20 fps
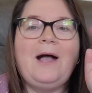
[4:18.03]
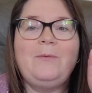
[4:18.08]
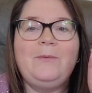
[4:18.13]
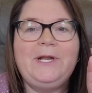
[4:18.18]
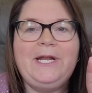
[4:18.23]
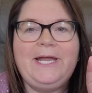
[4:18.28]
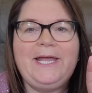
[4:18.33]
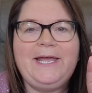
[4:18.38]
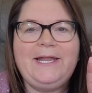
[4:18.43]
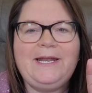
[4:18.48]
I
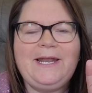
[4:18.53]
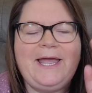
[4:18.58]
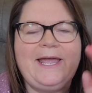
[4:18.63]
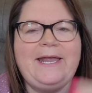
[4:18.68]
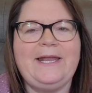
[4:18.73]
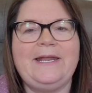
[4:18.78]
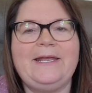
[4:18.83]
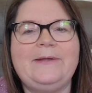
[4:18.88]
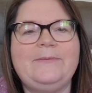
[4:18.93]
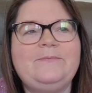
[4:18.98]
went ahead and
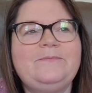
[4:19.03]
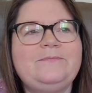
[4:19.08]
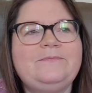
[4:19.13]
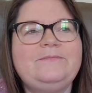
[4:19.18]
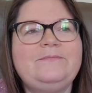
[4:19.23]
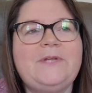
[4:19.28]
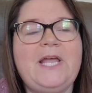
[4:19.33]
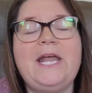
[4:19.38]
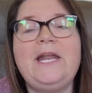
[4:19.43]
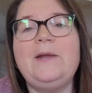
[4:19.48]
ate it.
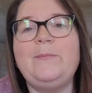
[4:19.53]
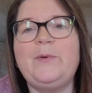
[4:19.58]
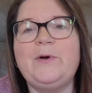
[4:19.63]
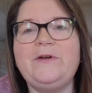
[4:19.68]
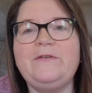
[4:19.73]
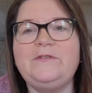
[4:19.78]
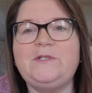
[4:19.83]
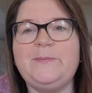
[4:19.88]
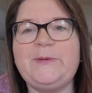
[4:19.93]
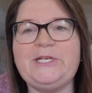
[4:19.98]
And it
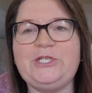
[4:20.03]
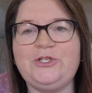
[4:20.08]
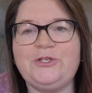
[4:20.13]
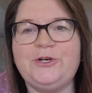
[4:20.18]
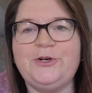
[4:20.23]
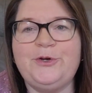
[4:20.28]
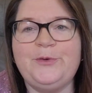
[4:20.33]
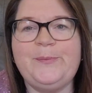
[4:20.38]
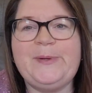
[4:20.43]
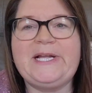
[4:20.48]
proved to be
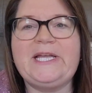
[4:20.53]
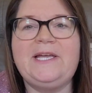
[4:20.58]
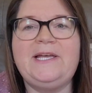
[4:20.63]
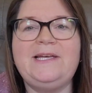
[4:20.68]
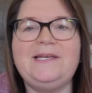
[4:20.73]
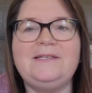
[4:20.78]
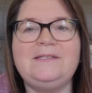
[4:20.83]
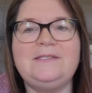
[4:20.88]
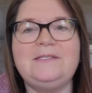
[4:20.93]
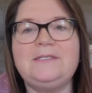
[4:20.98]
true
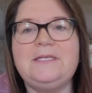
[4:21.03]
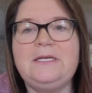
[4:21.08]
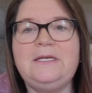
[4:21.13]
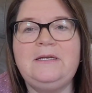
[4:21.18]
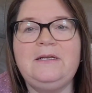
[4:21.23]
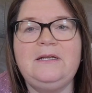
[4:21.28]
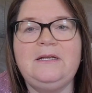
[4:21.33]
because